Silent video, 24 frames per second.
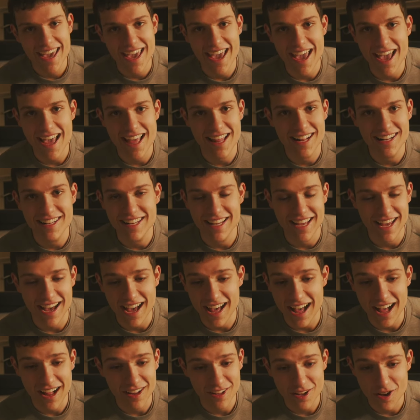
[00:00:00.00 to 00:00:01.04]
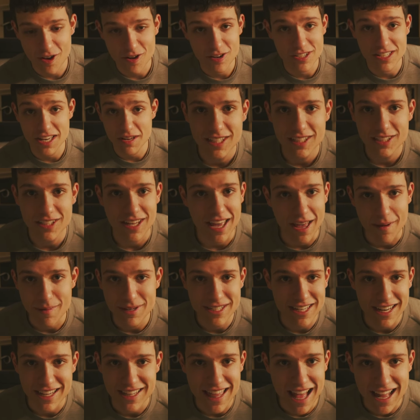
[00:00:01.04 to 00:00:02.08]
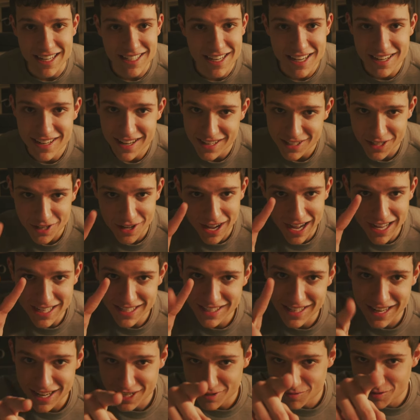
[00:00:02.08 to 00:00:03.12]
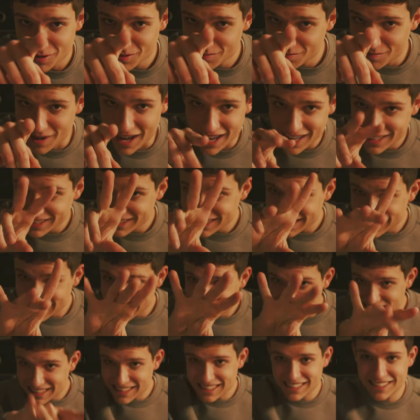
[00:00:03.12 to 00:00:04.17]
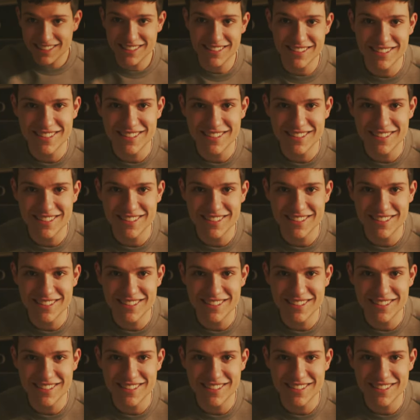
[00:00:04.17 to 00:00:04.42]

and yeah, I'll go to sleep. So yeah, basically that's it. See you guys in the next one. Bye.